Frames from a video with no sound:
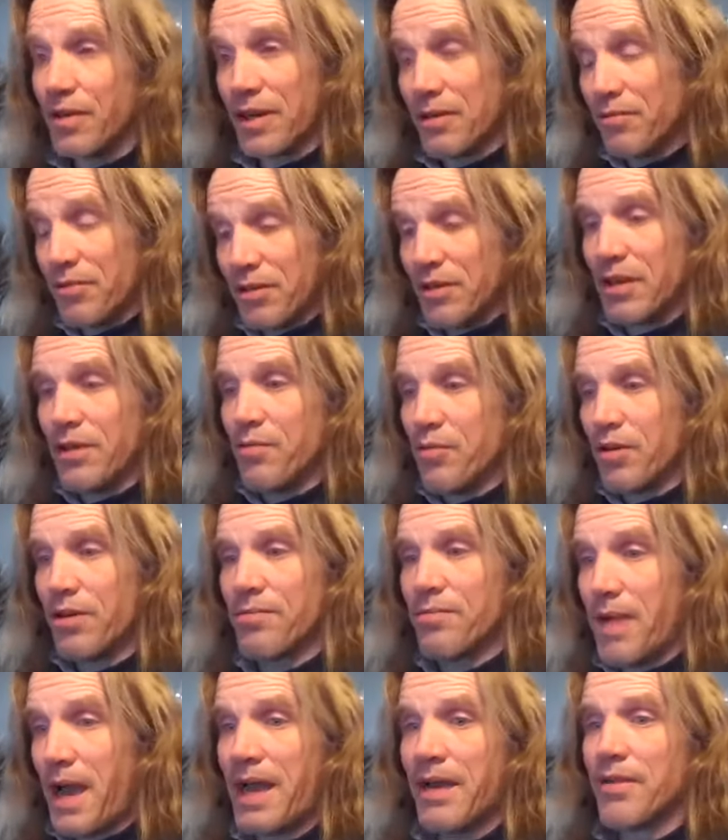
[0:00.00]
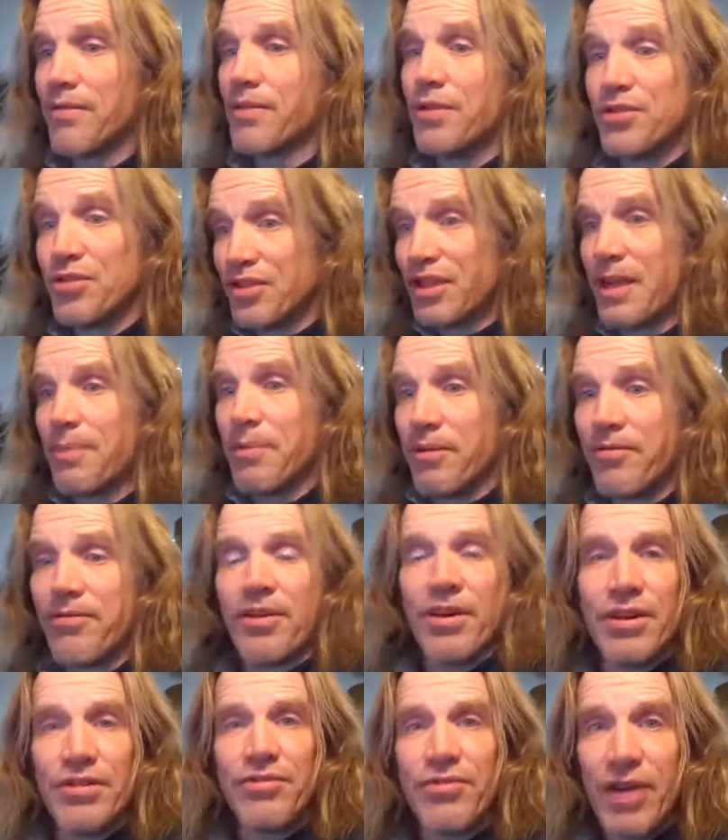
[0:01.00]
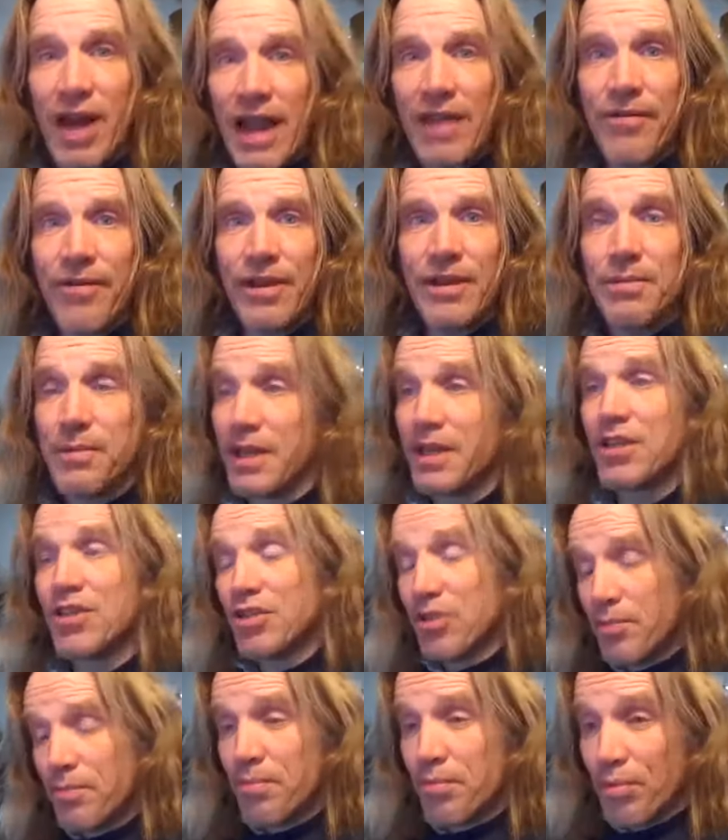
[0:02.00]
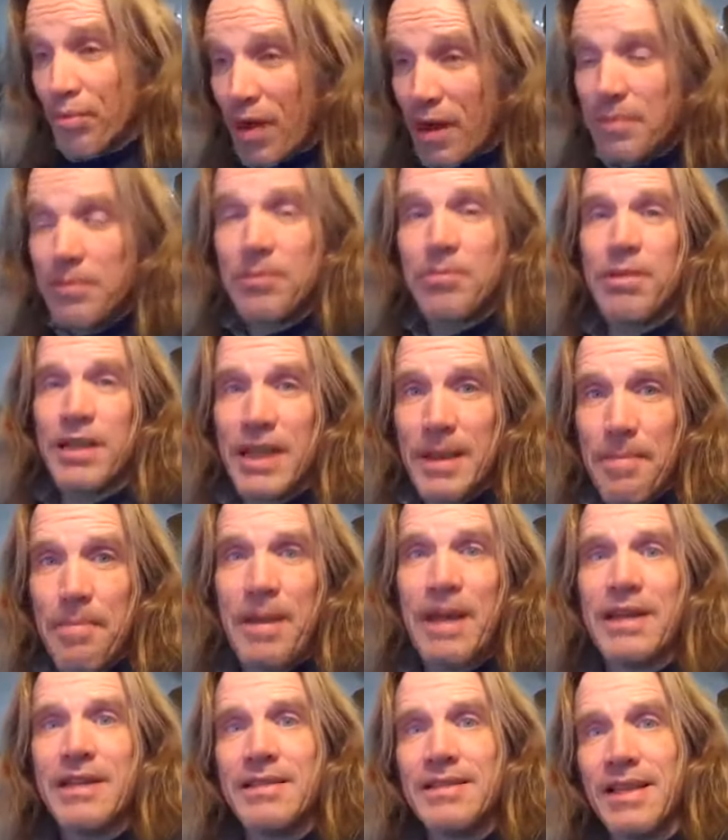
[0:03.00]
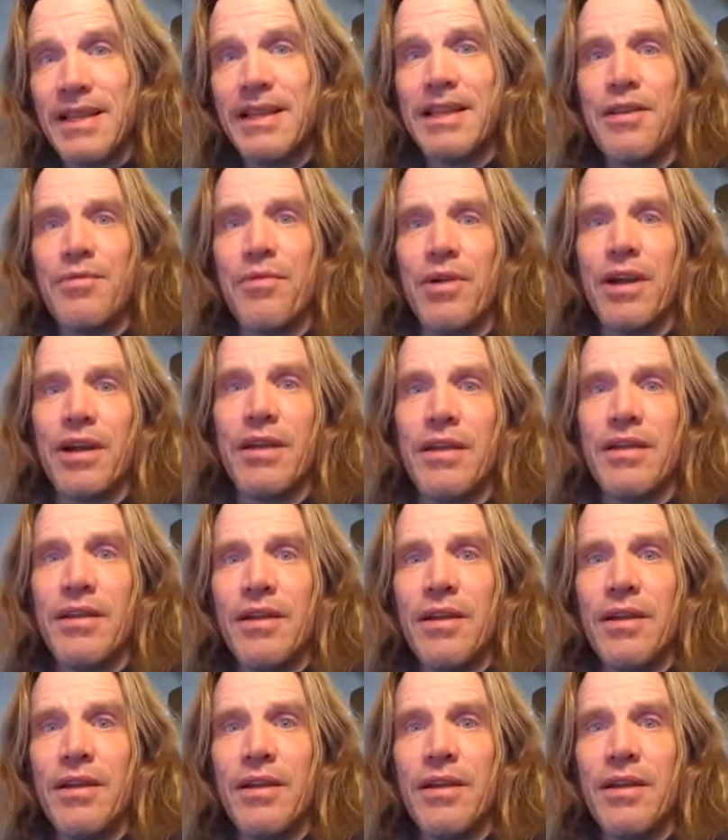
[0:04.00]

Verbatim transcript: And it really wouldn't matter if you step in front of traffic because you're probably a menace anyway.